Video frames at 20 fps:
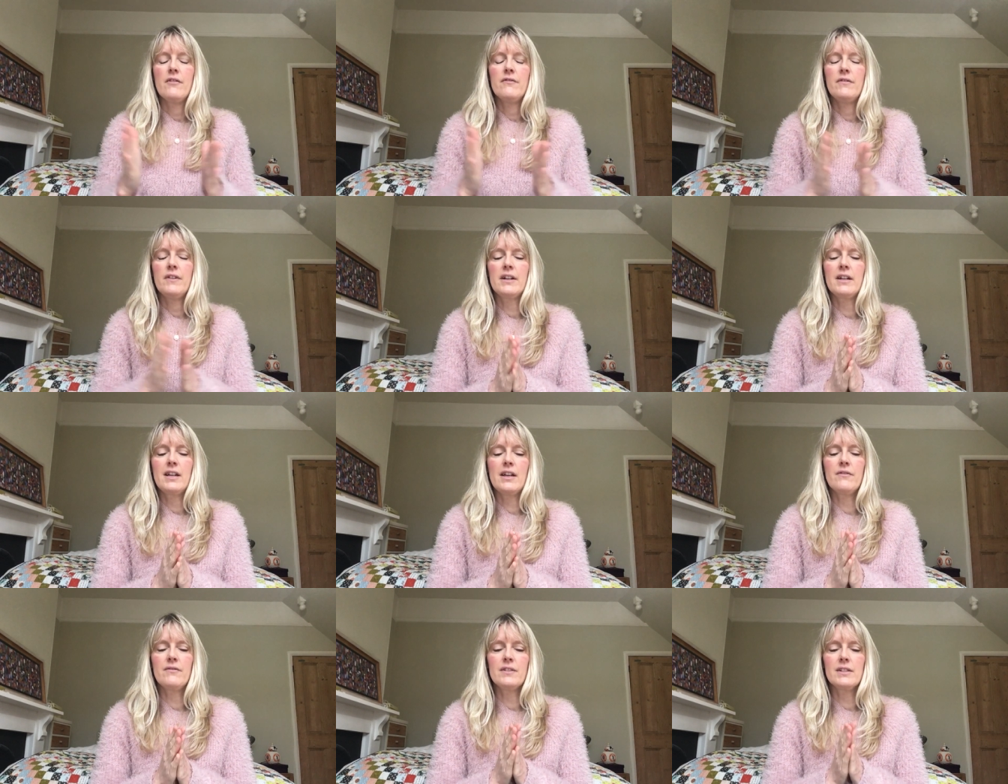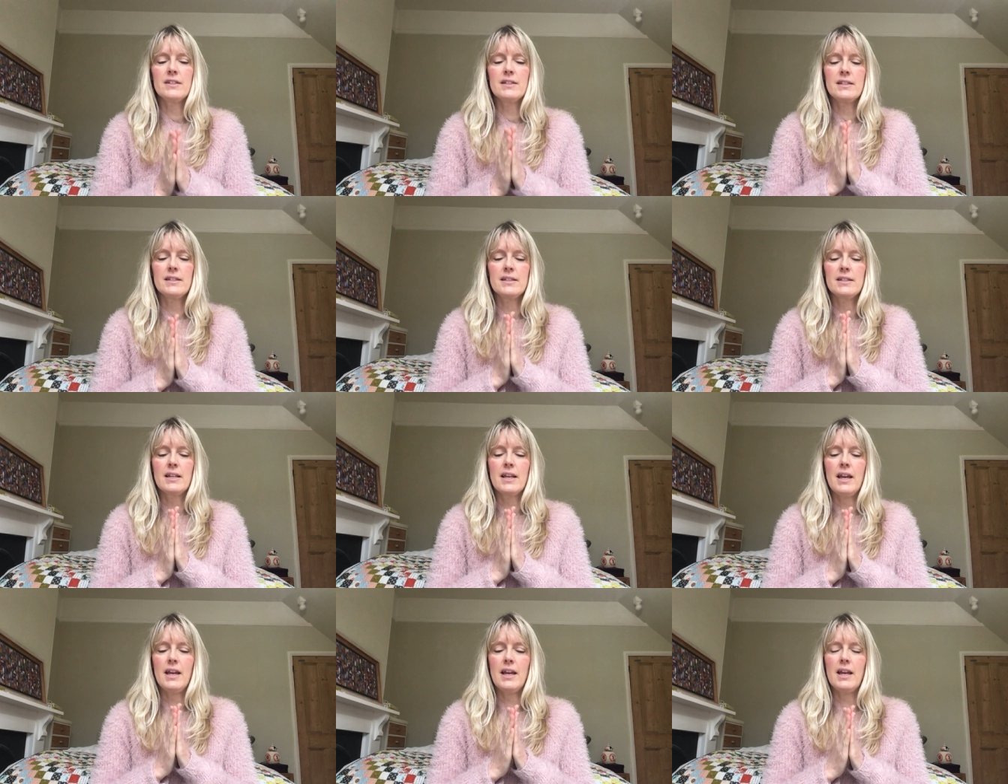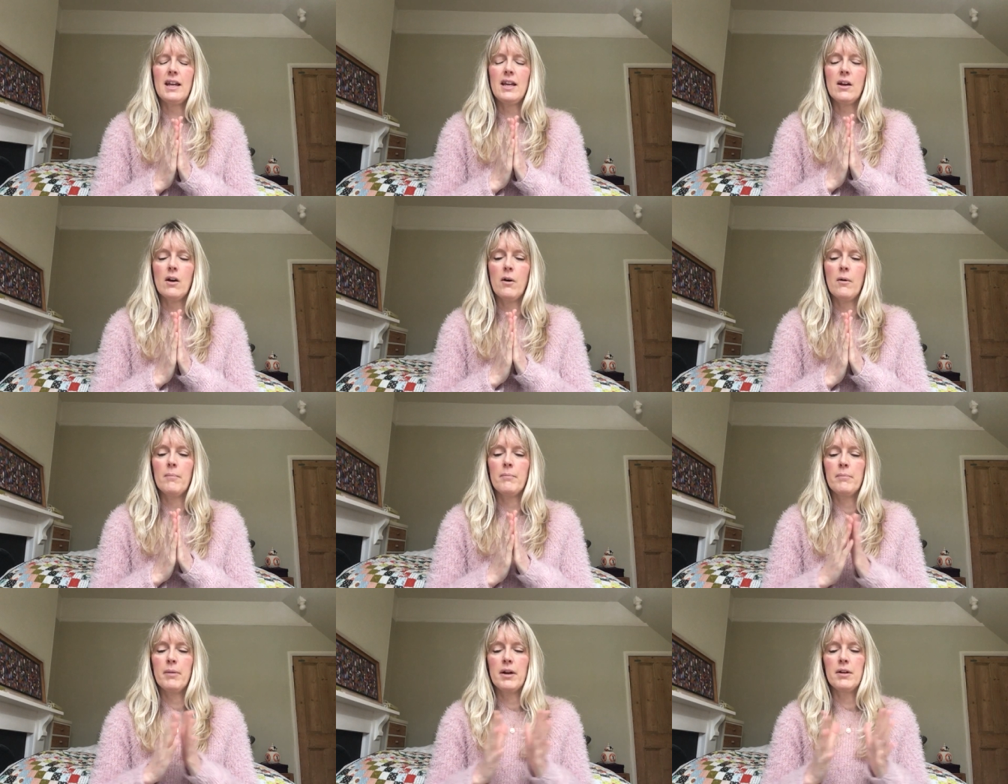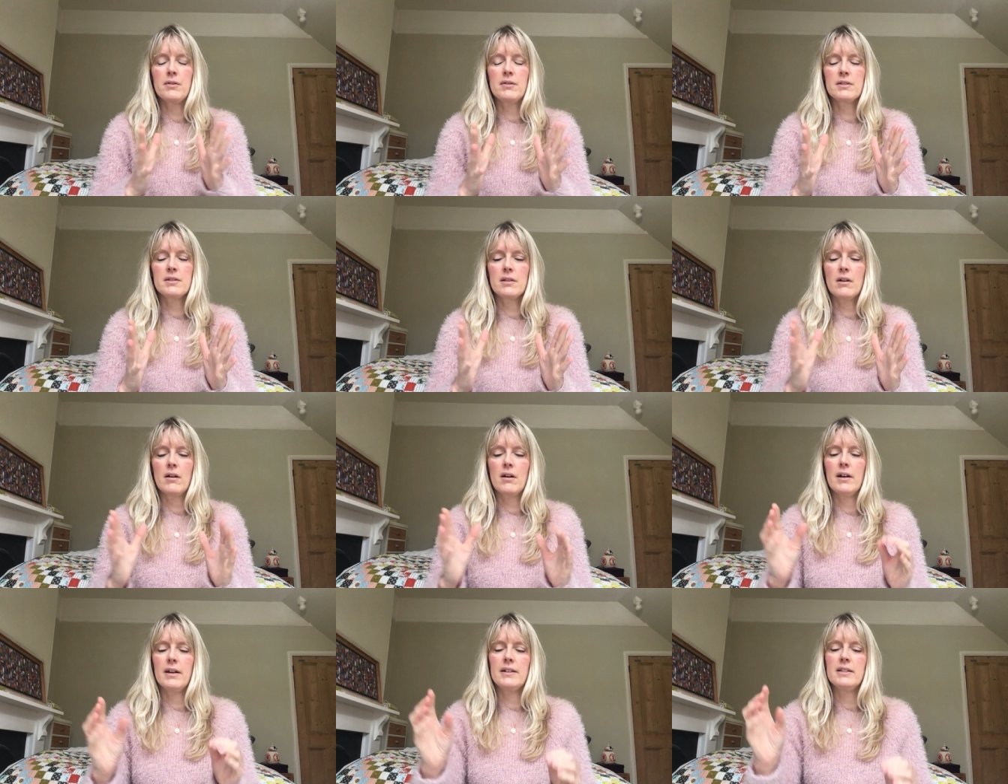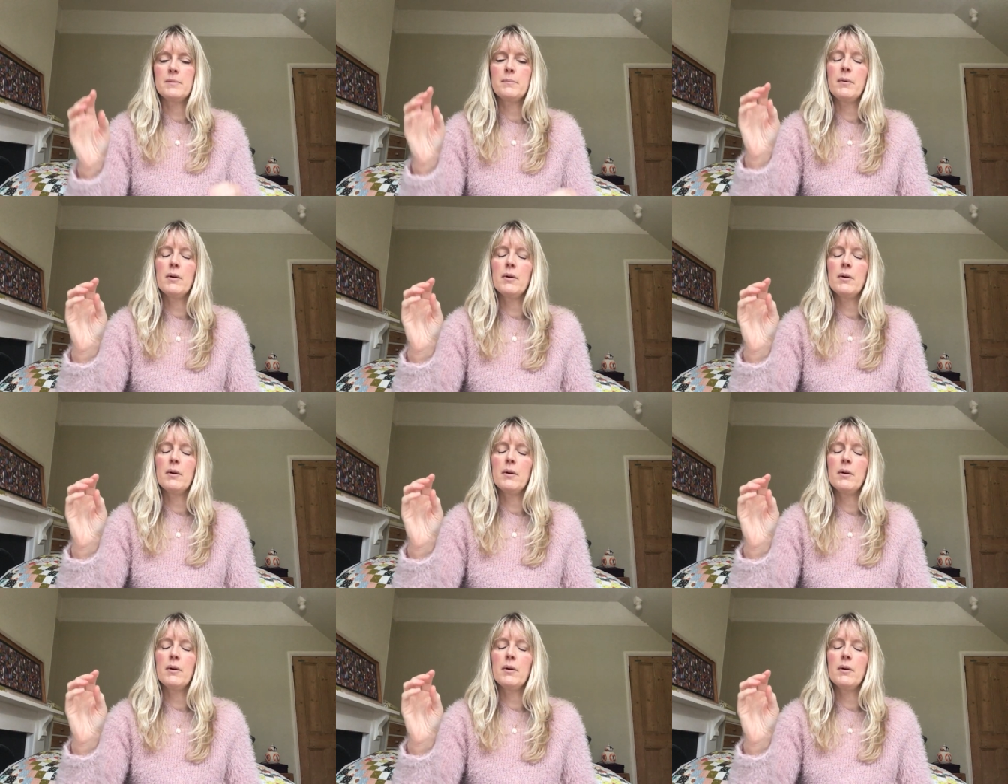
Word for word: Forgiveness is key on both sides,